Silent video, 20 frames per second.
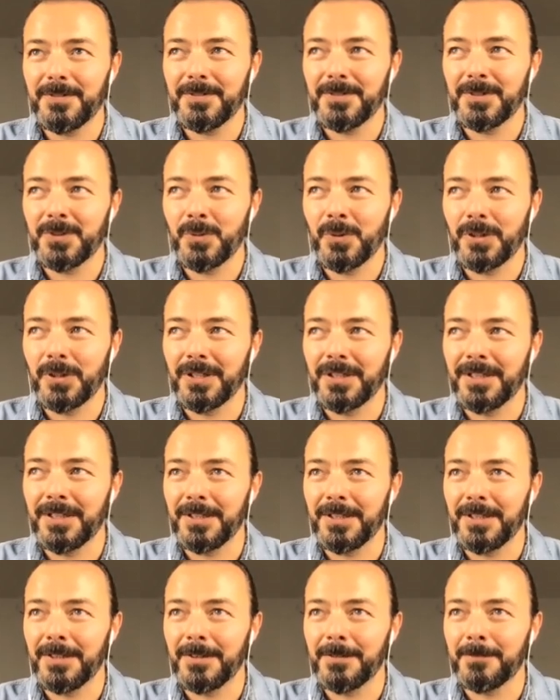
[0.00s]
you will
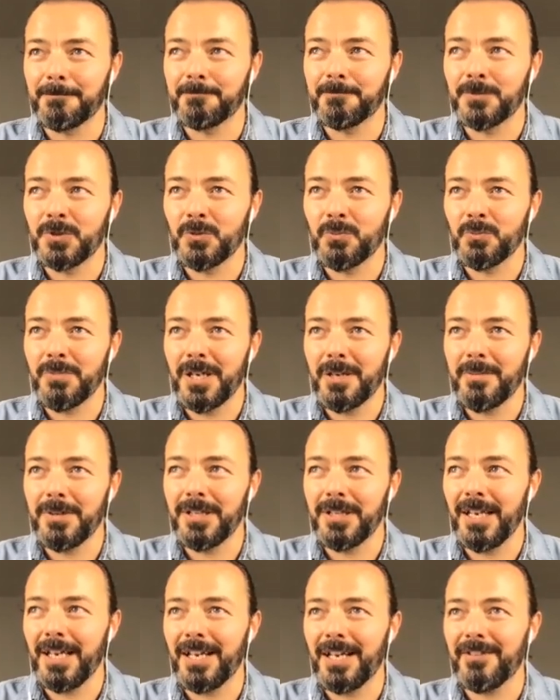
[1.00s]
um, you
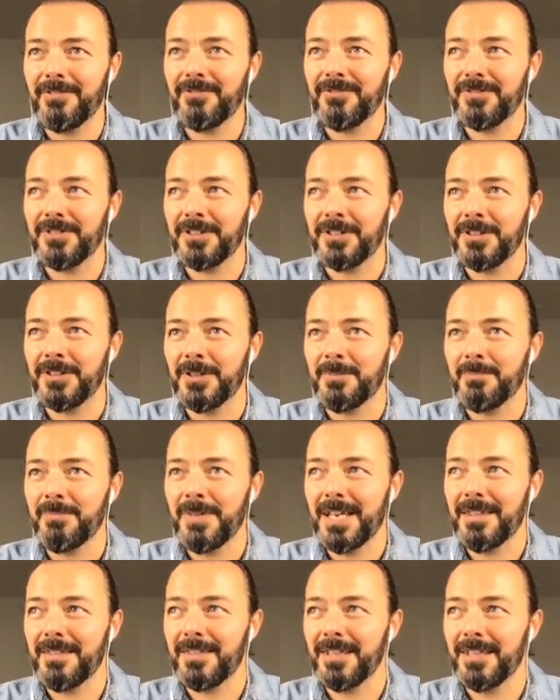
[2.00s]
maybe have uh,
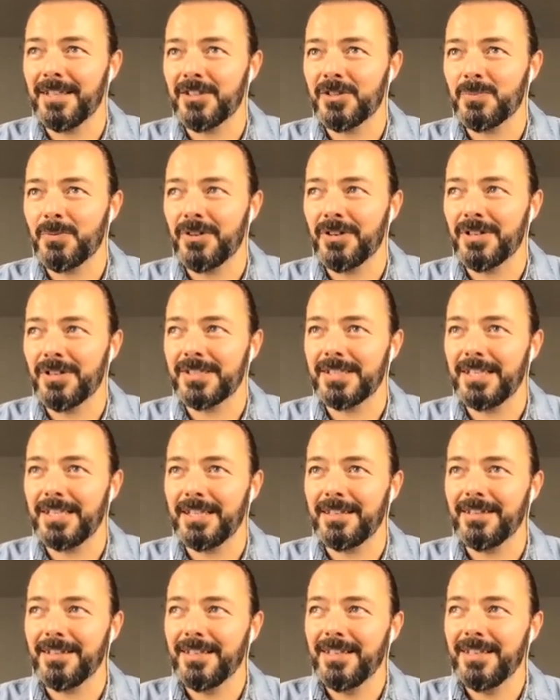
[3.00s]
made the experience
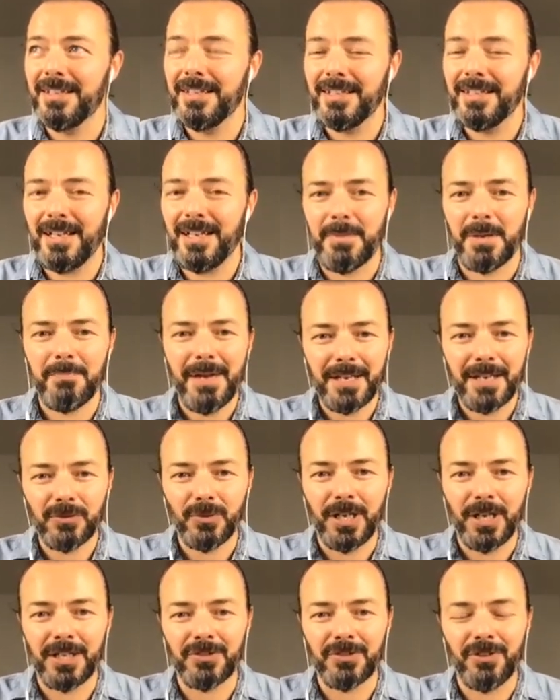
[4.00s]
that coming back
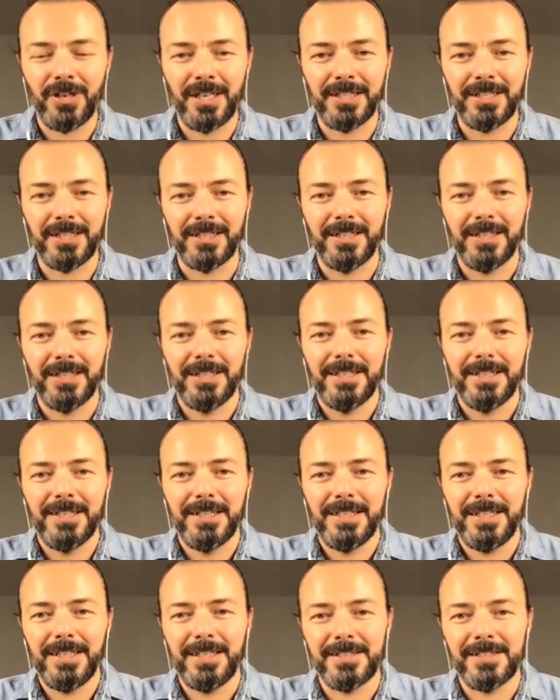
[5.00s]
to handwriting
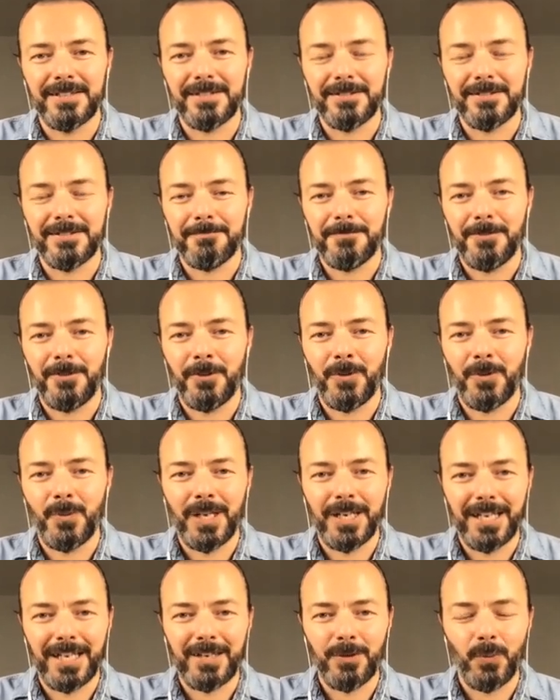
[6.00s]
is on the
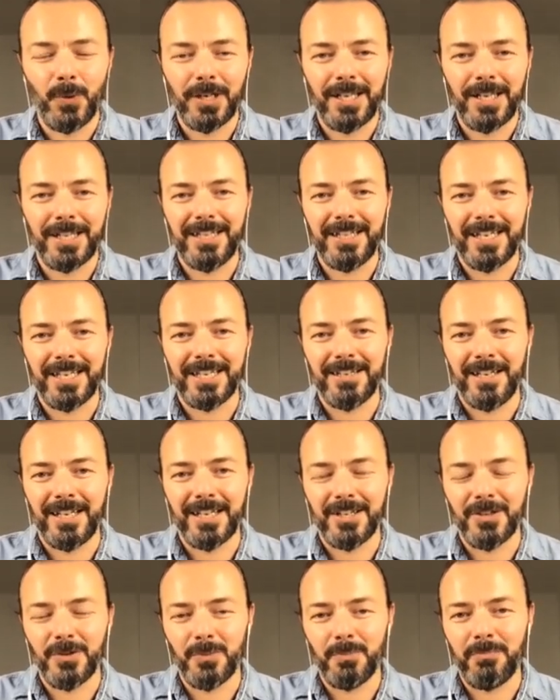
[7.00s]
one hand like
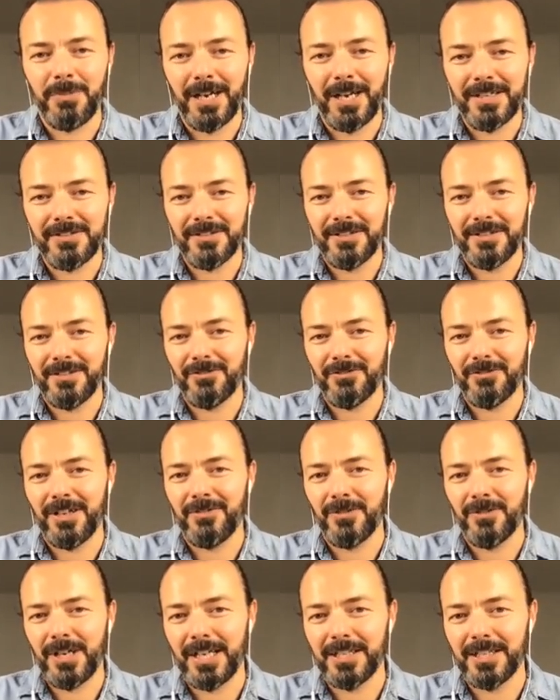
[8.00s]
like bicycle
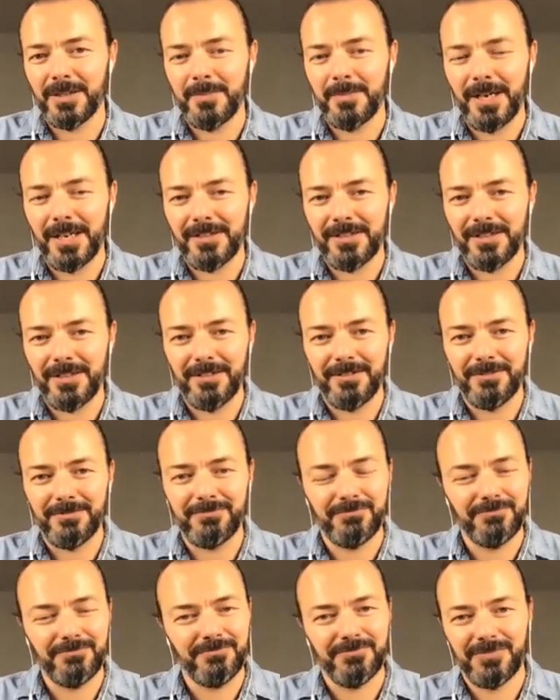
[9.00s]
riding a bicycle
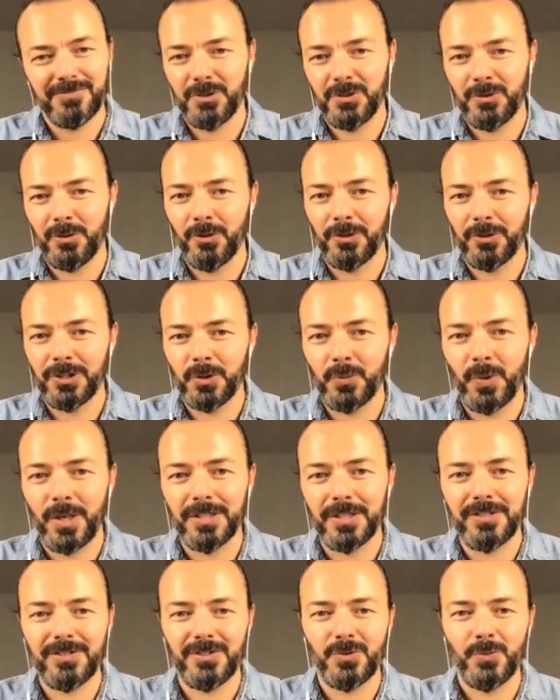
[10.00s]
you learn it
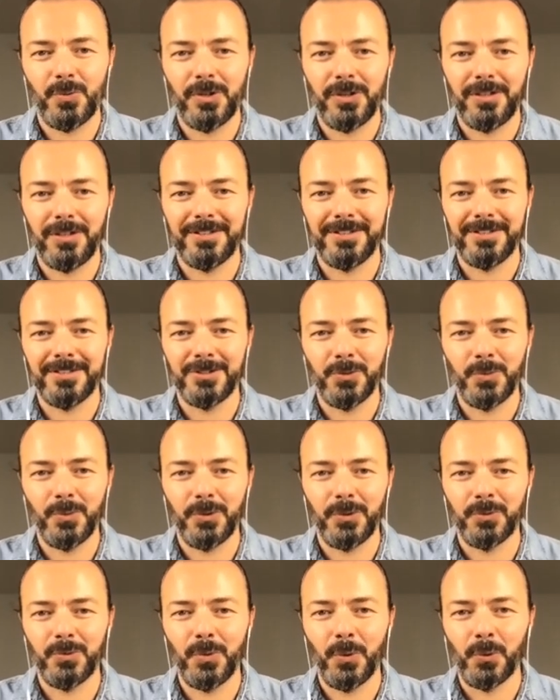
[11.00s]
once you will you
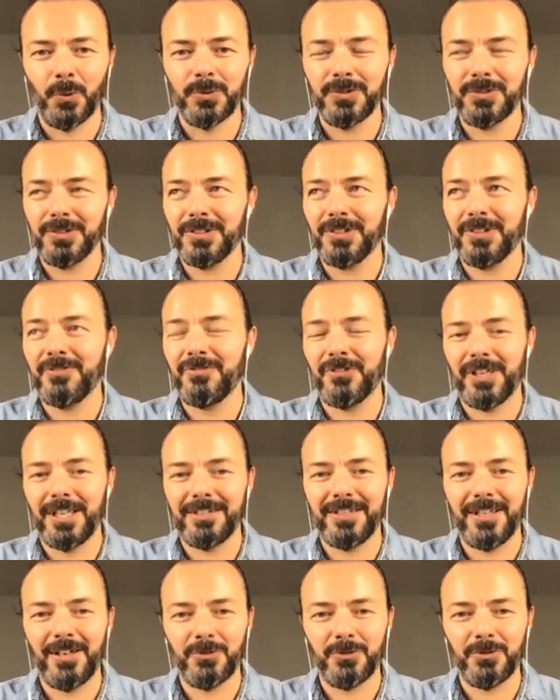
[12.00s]
won't uh,
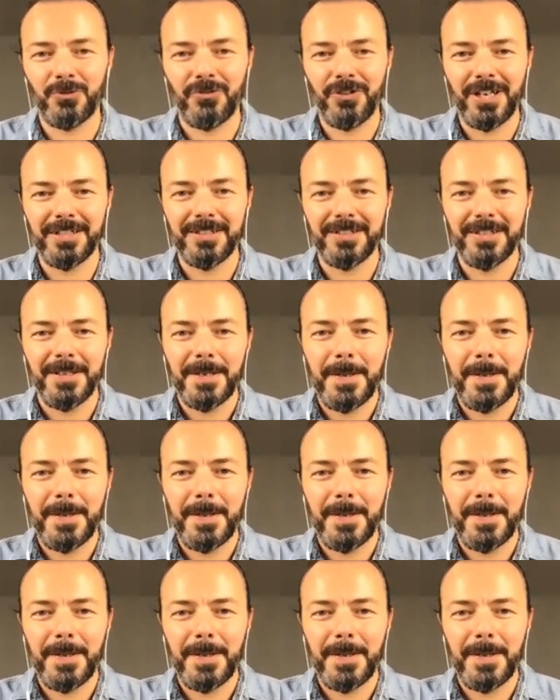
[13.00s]
forget how to write